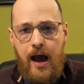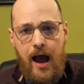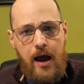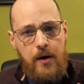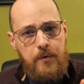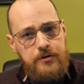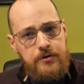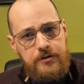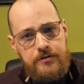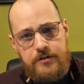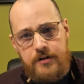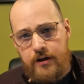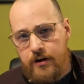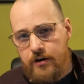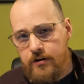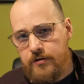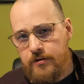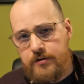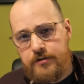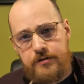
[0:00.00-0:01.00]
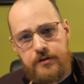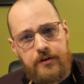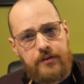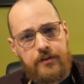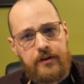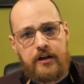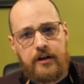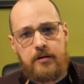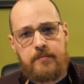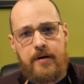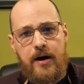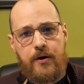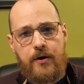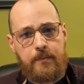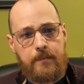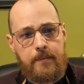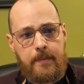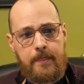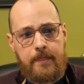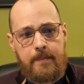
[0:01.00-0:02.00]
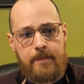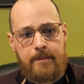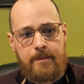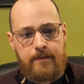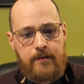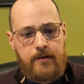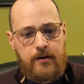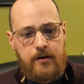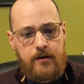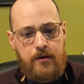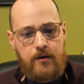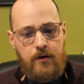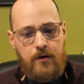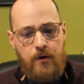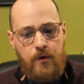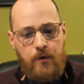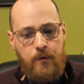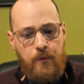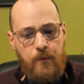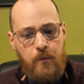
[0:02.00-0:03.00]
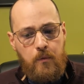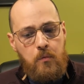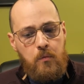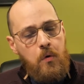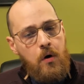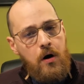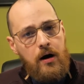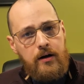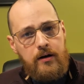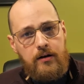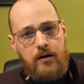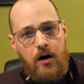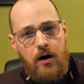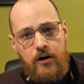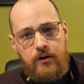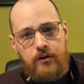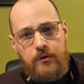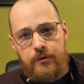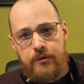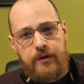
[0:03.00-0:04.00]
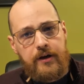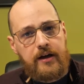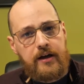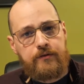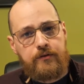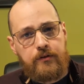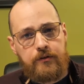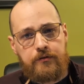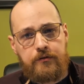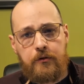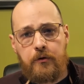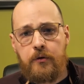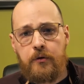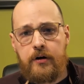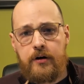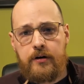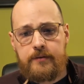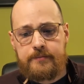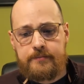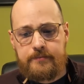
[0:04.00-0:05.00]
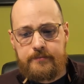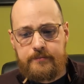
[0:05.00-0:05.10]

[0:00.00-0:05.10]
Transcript: I would just encourage you to think about what are you thankful for?